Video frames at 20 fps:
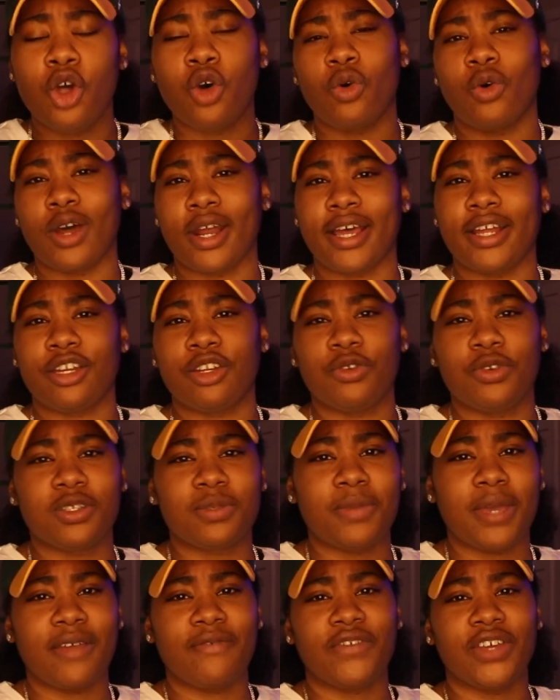What I do
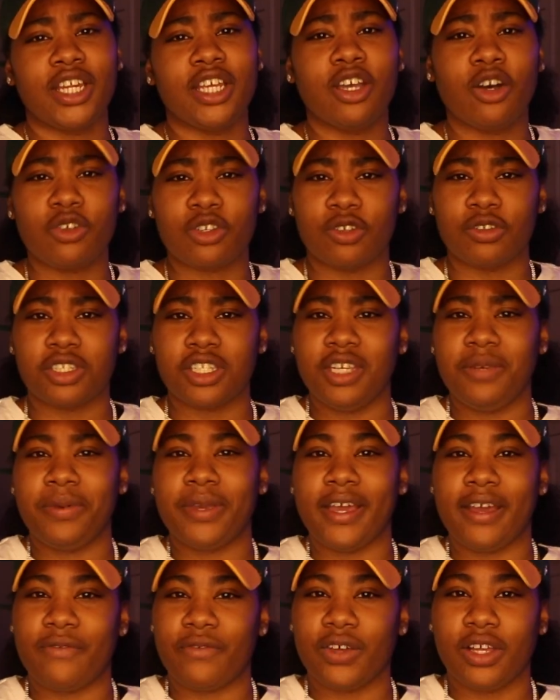is make videos on
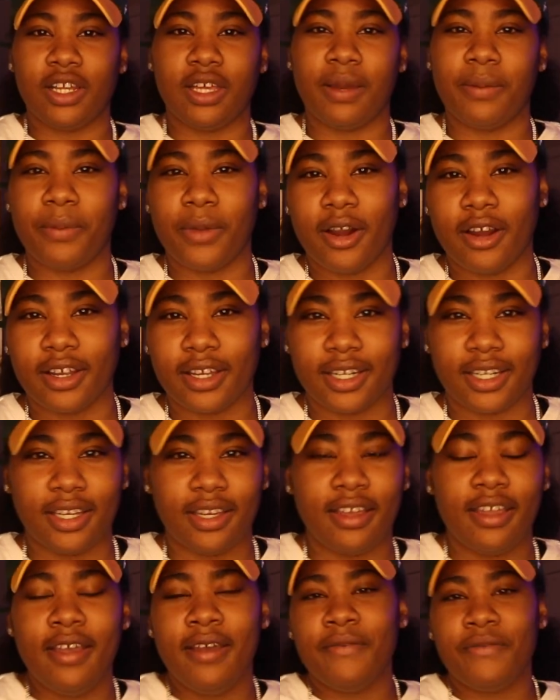CPA affiliate
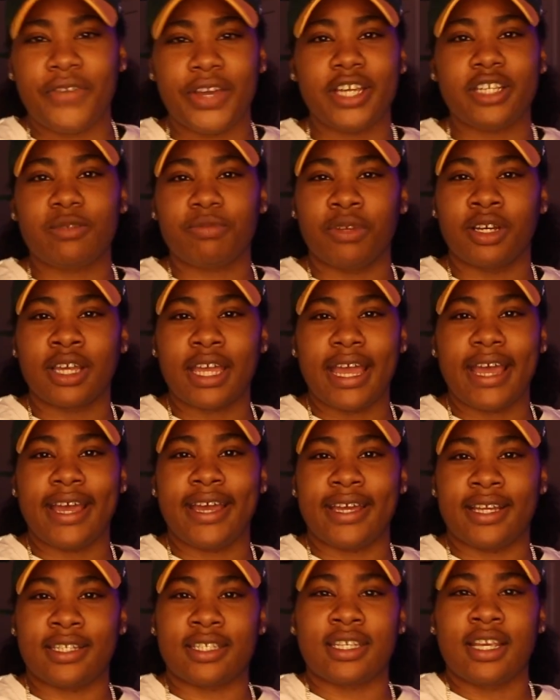marketing, Facebook
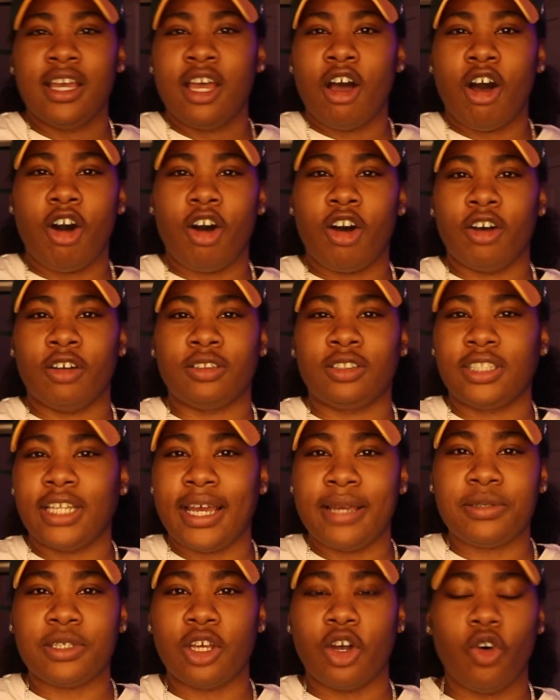ads, all
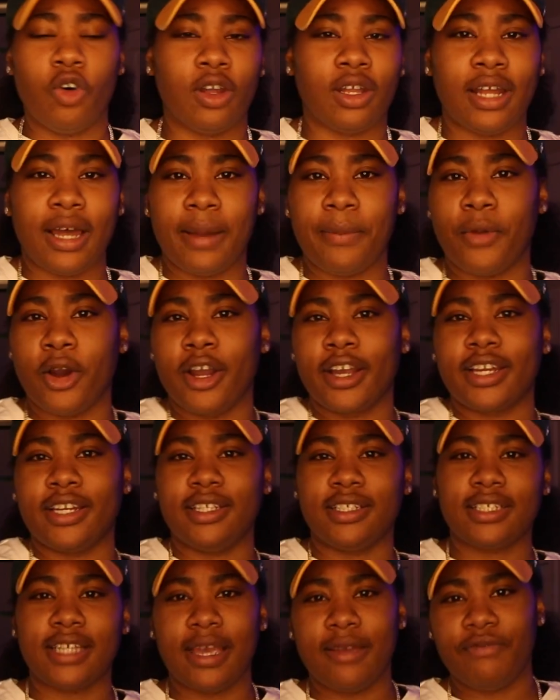types of online
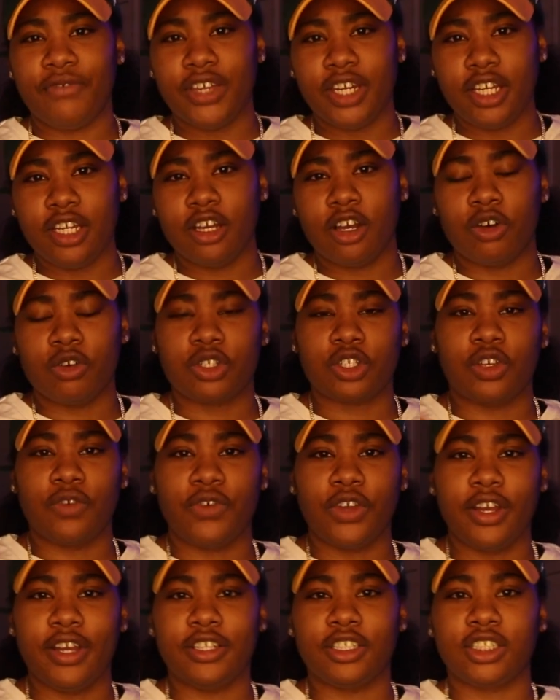marketing type videos. So if
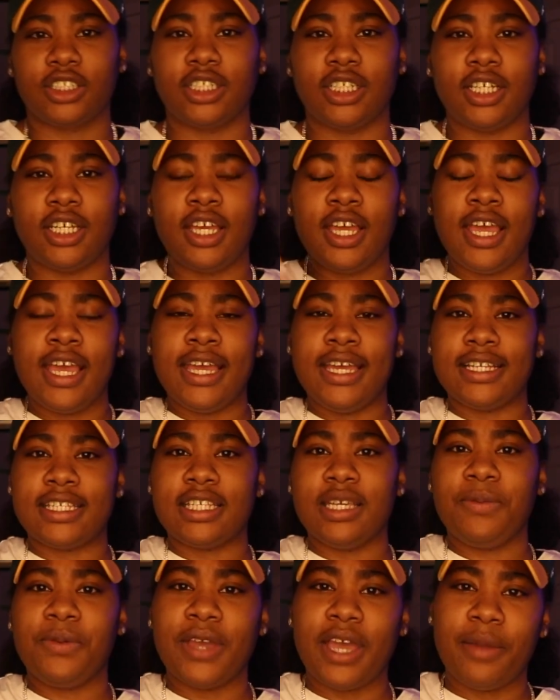you're interested in
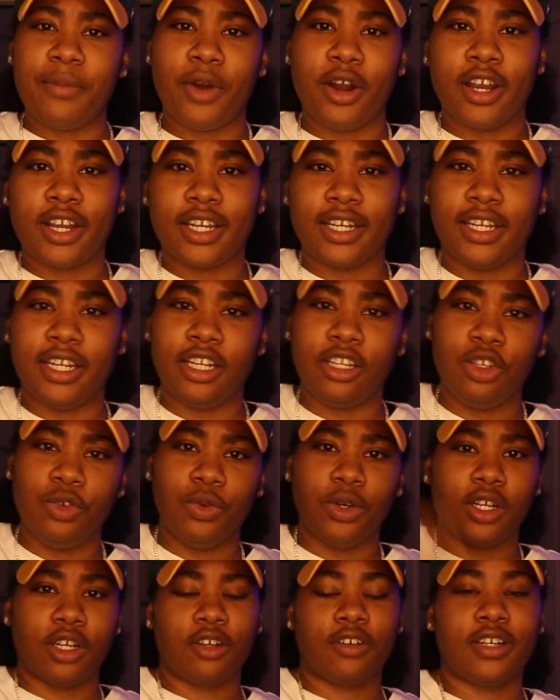CPA marketing and you
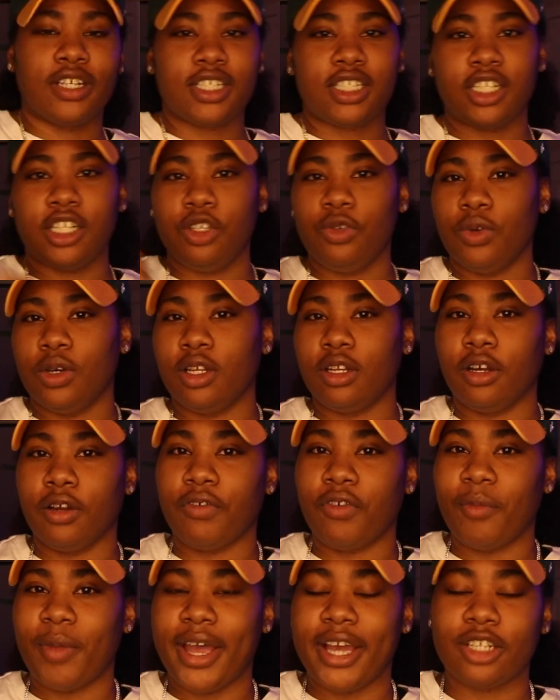want to crush it, you want to learn
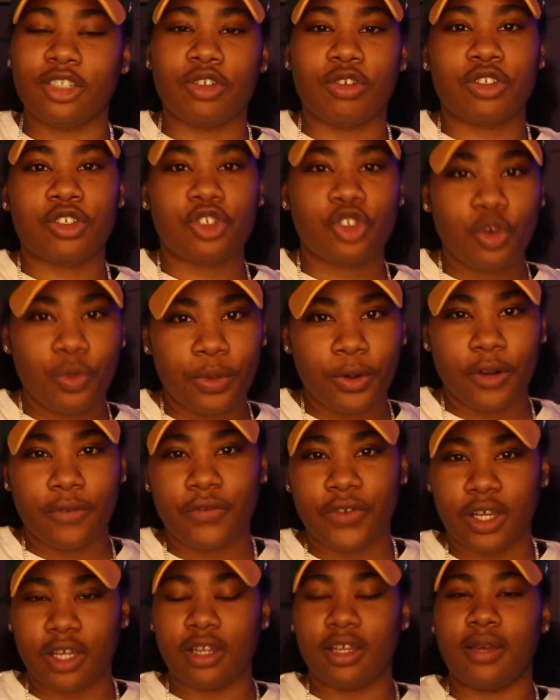from an actual super
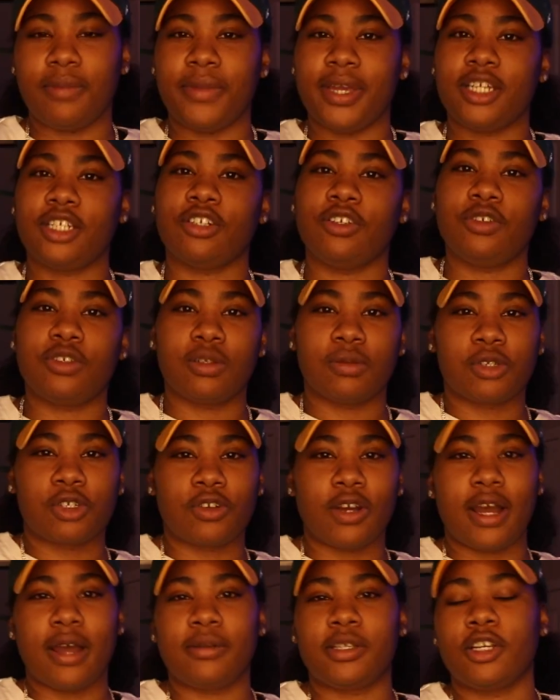affiliate, make sure you
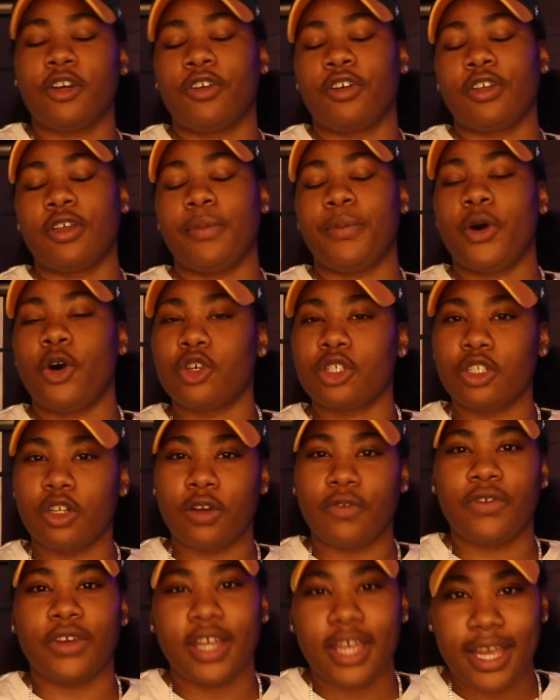subscribe, turn on your post
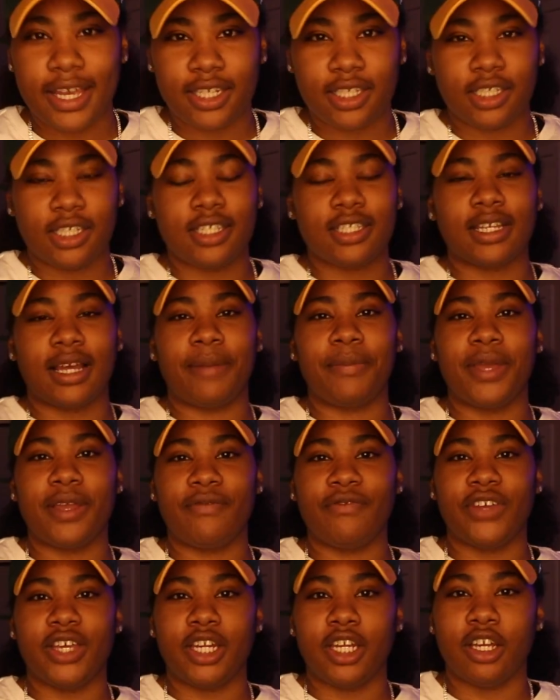notifications. I
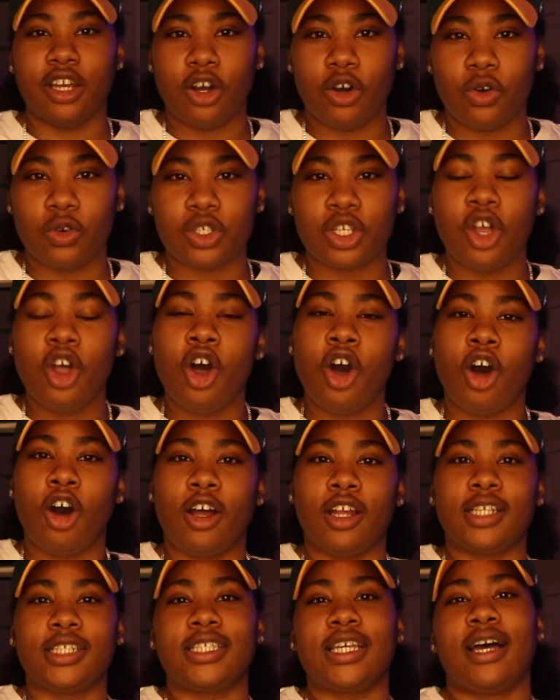make videos
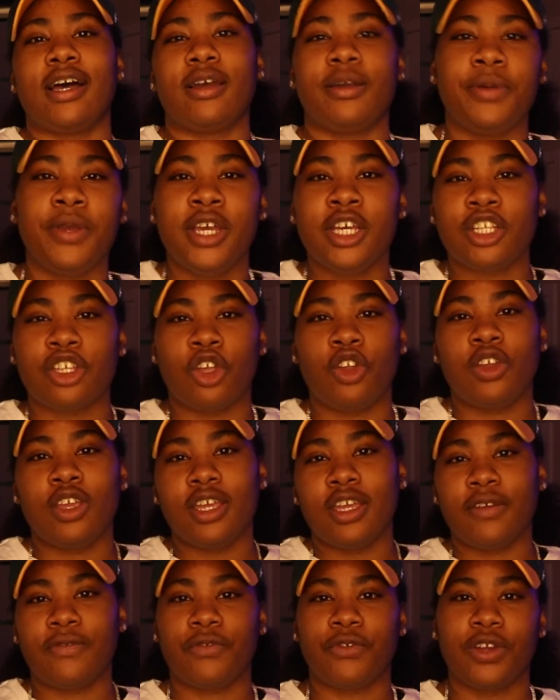all the time so you
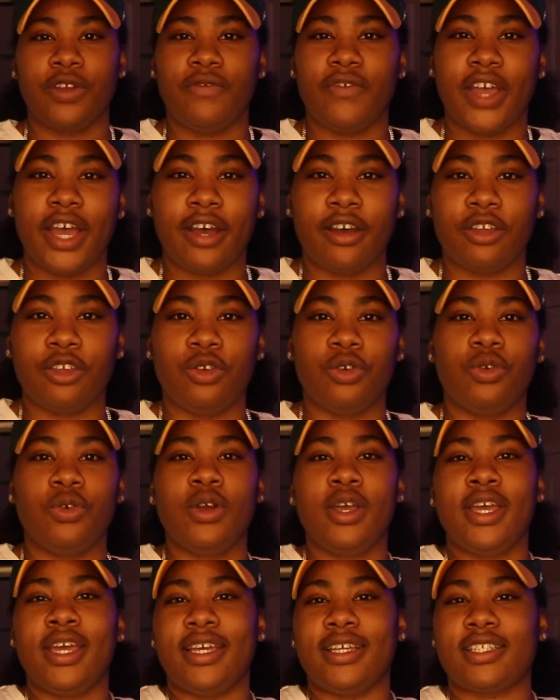can get free value
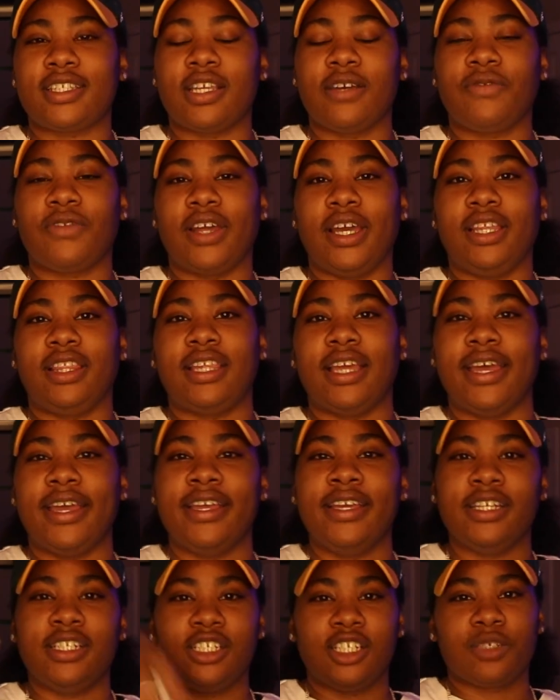and stuff like
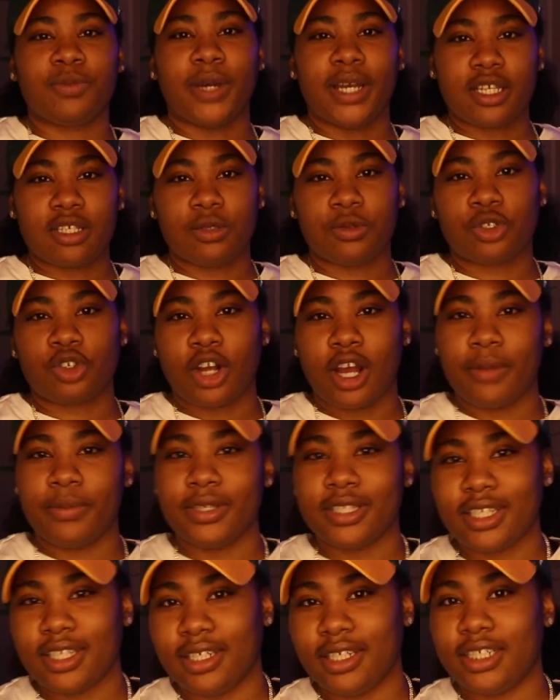that just by
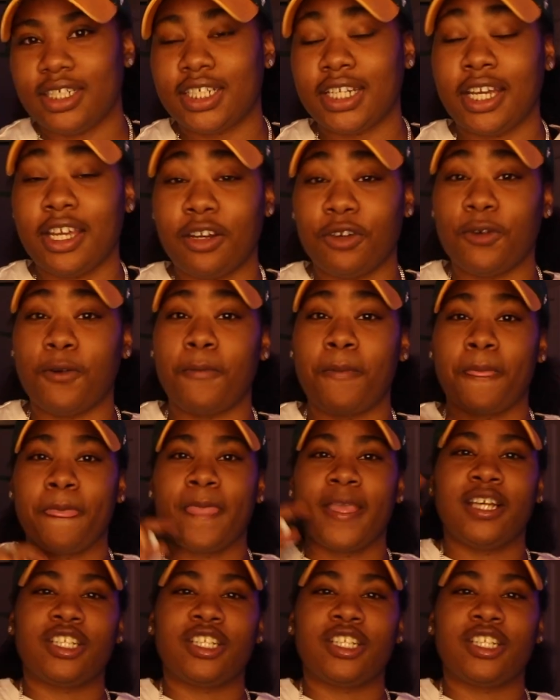subscribing to the channel.